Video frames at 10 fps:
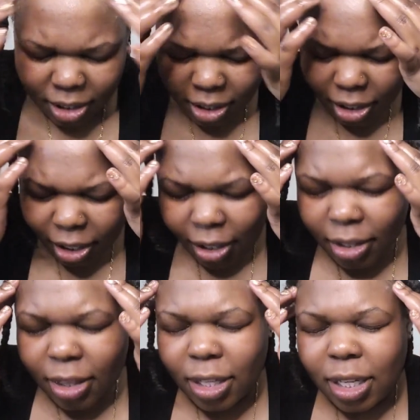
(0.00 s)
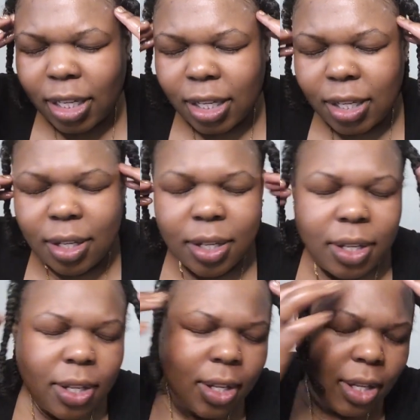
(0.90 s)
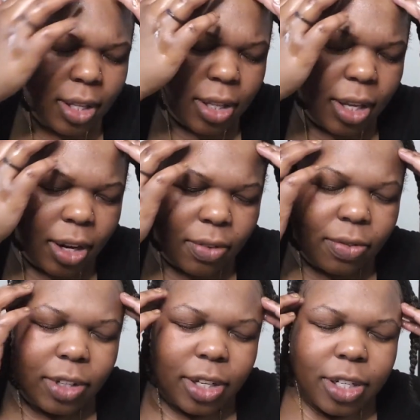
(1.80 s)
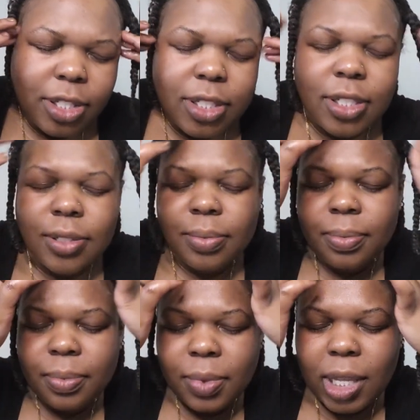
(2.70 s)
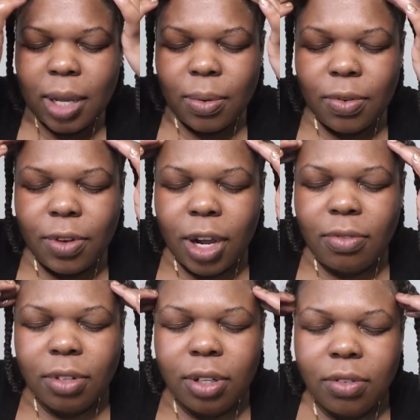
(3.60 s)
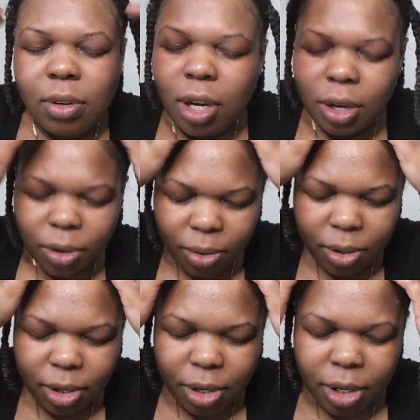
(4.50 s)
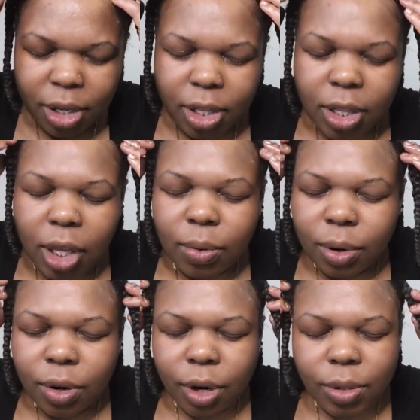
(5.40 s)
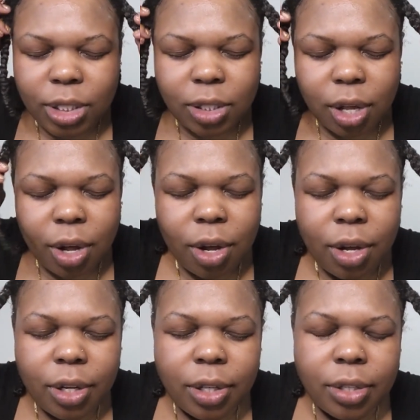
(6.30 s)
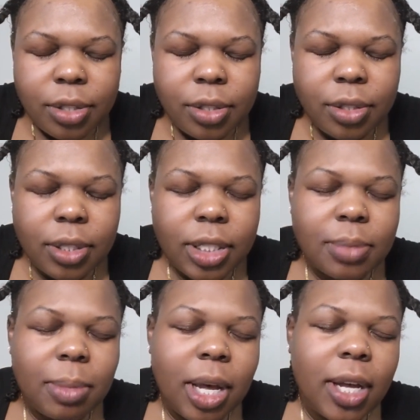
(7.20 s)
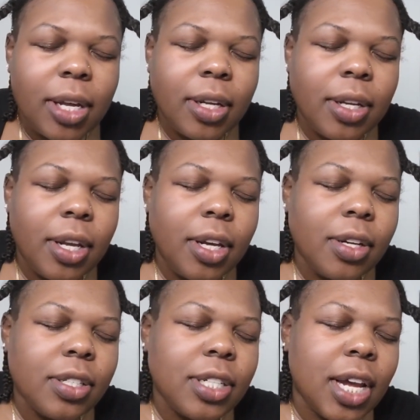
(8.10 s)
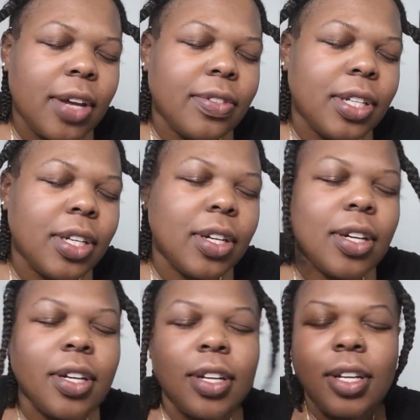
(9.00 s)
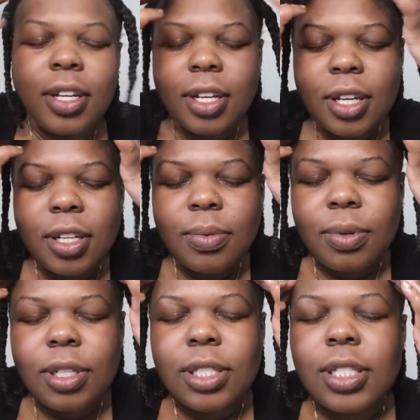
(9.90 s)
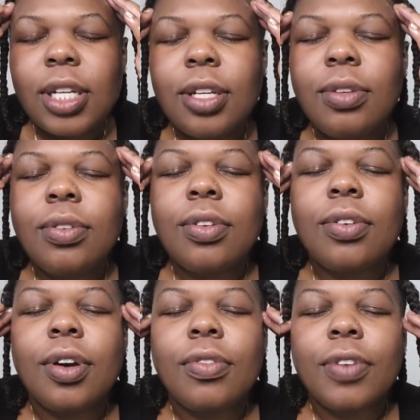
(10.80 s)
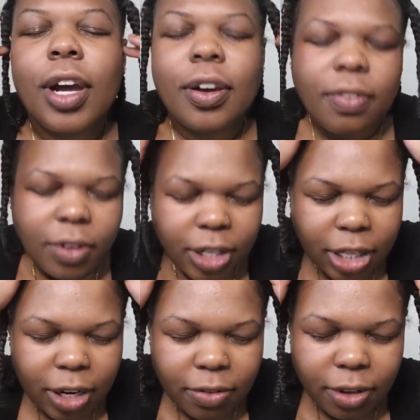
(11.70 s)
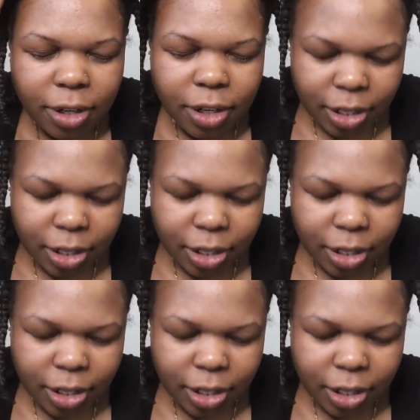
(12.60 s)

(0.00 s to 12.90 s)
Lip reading: They are thick. They are flourishing. They will forever grow. They will grow as long as my hair shafts here. And it will continue to grow forever and ever.